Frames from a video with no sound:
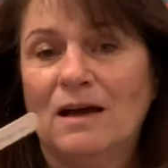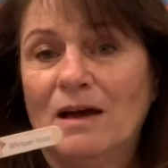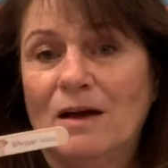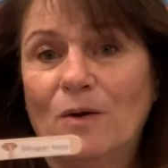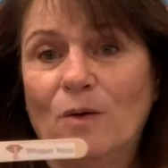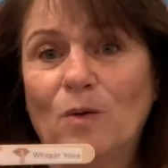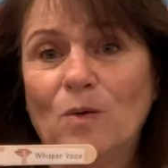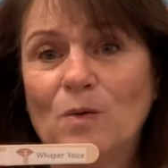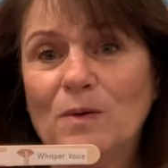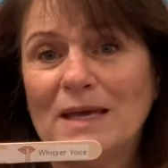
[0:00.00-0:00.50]

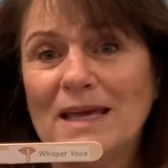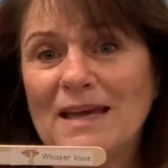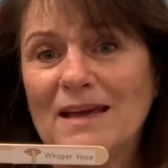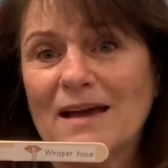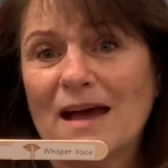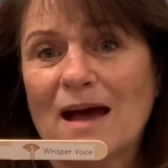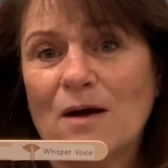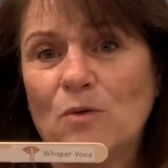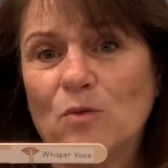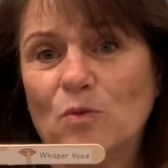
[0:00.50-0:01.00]
Oh, he
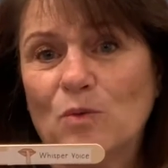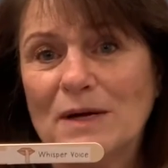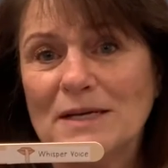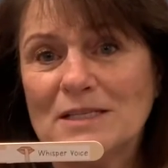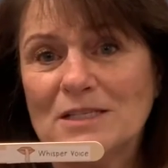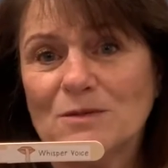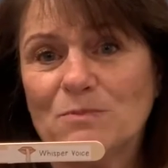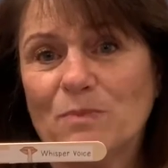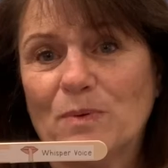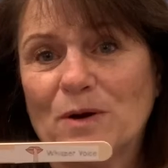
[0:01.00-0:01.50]
got
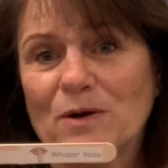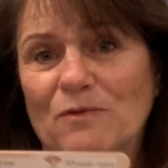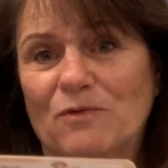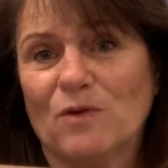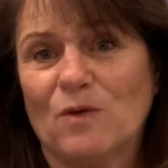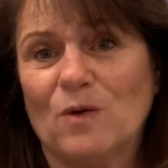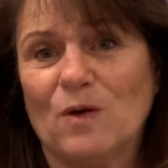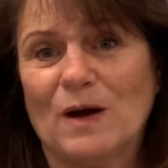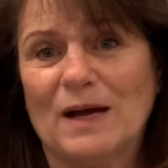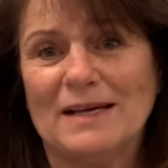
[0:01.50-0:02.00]
whisper
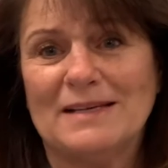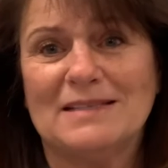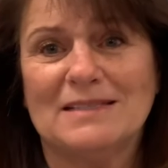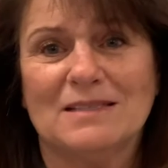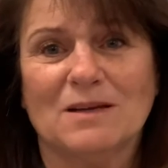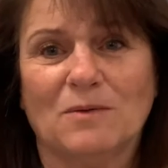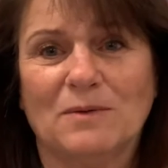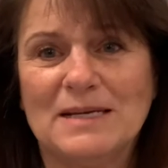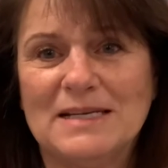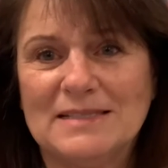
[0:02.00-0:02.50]
voice,
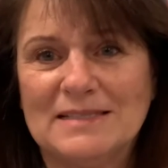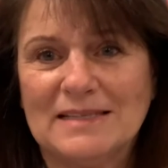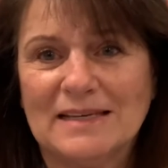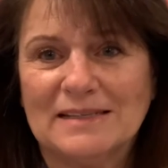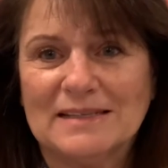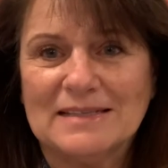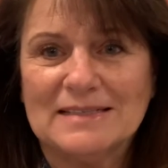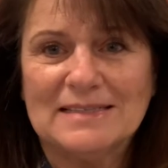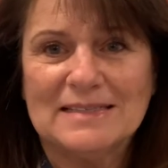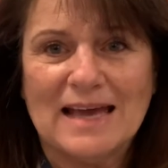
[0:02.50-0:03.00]
so he's
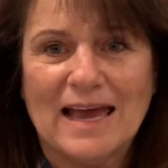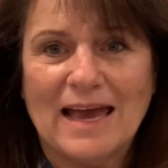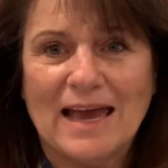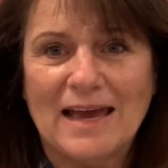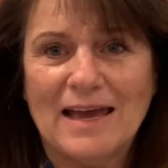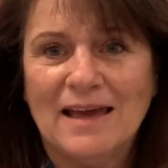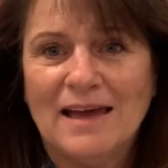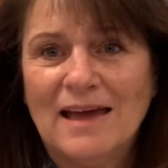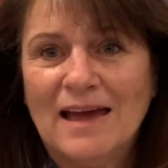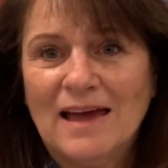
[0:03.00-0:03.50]
gonna
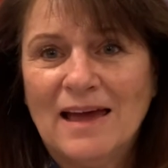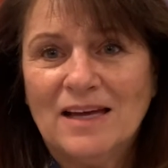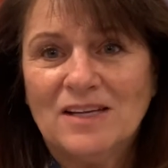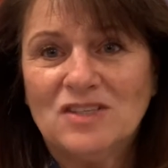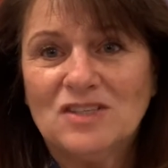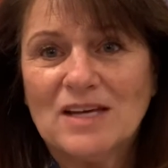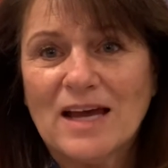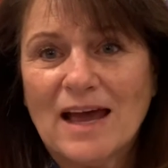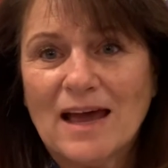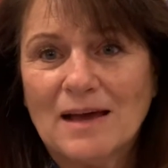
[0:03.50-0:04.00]
say,
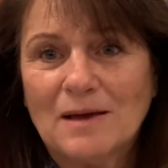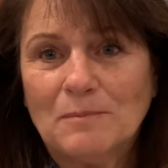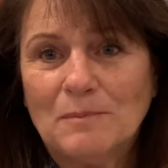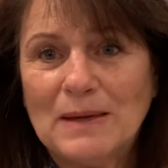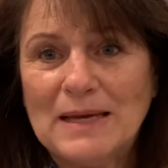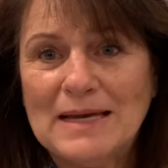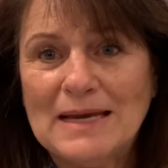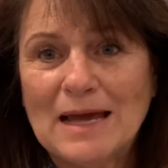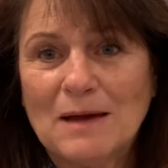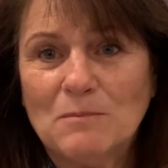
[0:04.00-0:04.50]
Jack
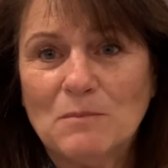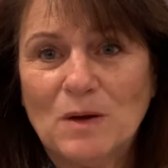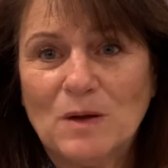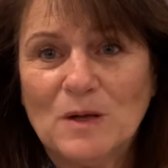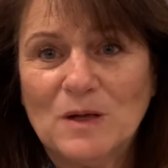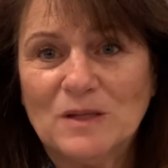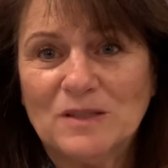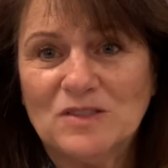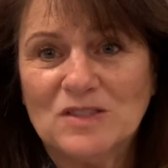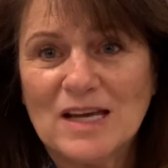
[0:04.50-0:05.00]
be nimble,
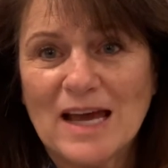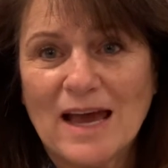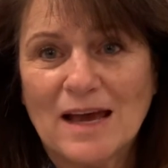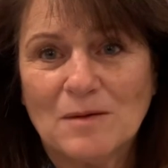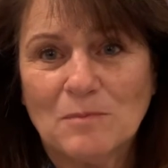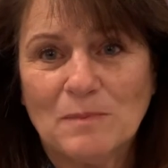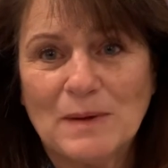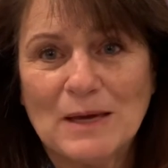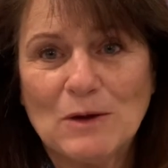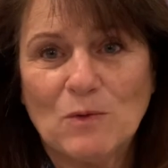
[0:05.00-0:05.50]
Jack
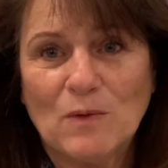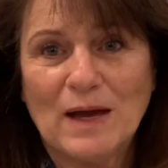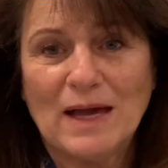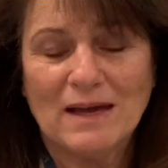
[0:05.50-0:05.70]
be quick.